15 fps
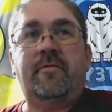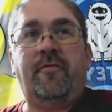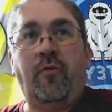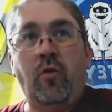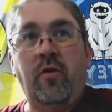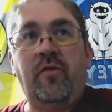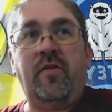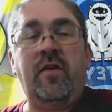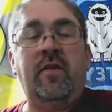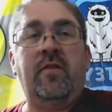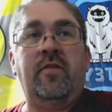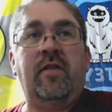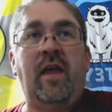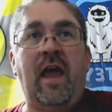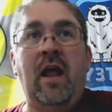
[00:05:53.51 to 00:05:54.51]

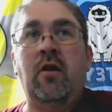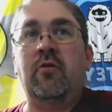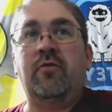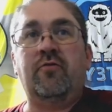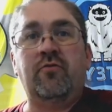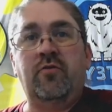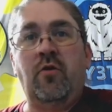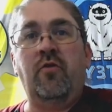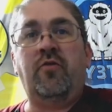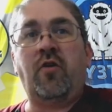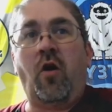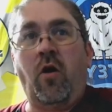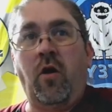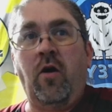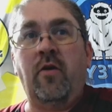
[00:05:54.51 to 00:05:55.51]
forcing the air through those
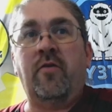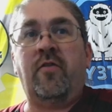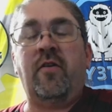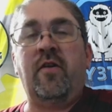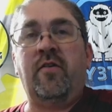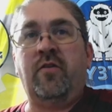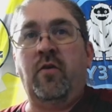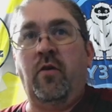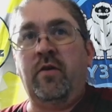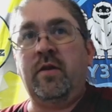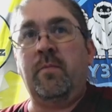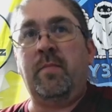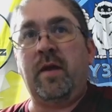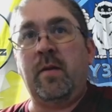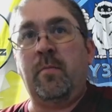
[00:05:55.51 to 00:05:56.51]
cards is going to
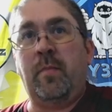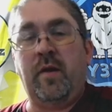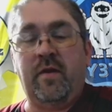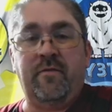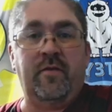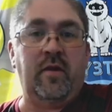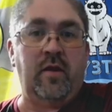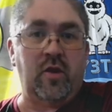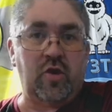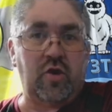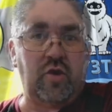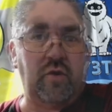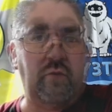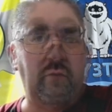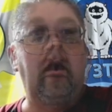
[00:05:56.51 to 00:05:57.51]
be a bit of an
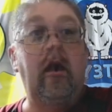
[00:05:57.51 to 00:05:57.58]
issue.